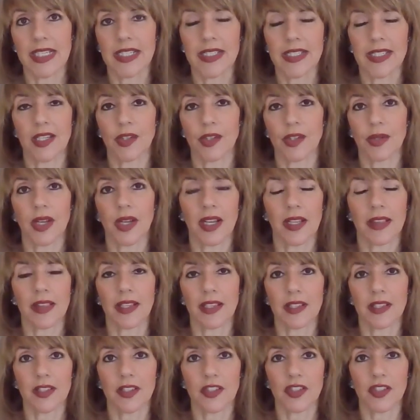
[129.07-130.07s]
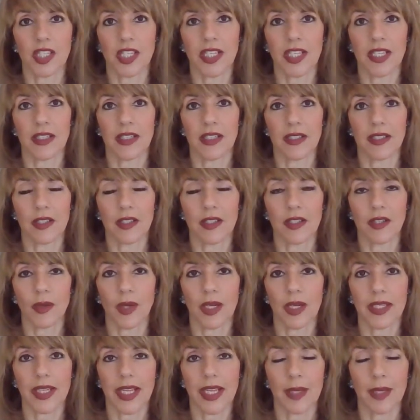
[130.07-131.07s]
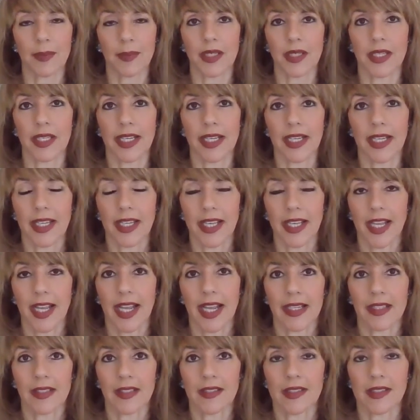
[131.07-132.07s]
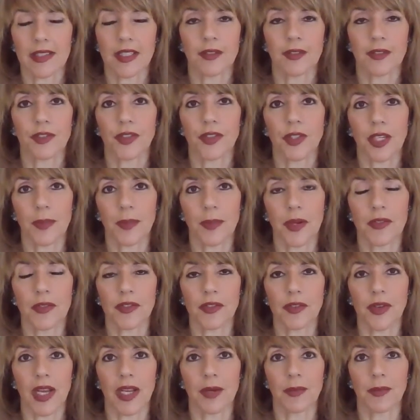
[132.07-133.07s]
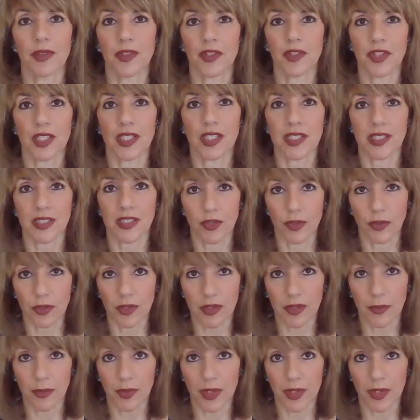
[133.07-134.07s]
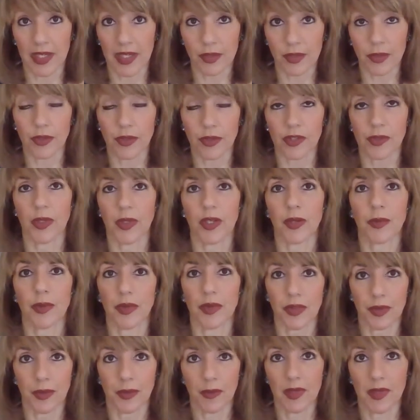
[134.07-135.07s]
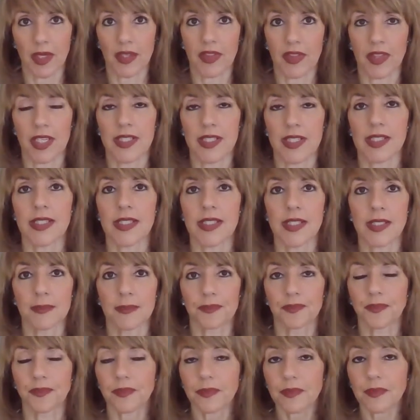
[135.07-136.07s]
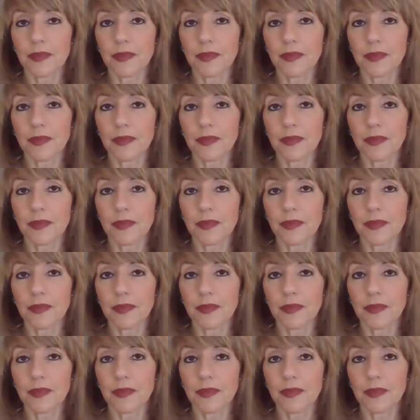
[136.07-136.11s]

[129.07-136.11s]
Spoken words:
He said, look, I think she can quite capably handle herself doing a postgrad with just without coursework, with a thesis.